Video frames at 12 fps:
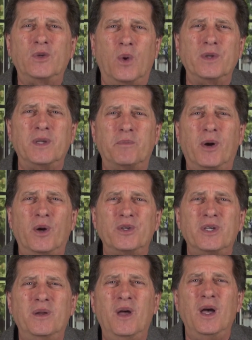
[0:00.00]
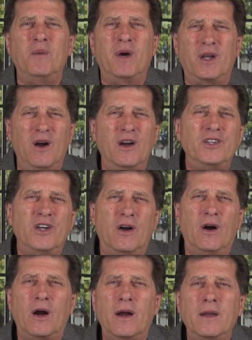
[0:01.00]
towards the person, but guard your
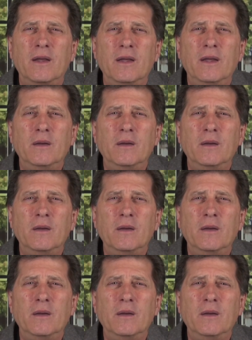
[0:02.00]
heart.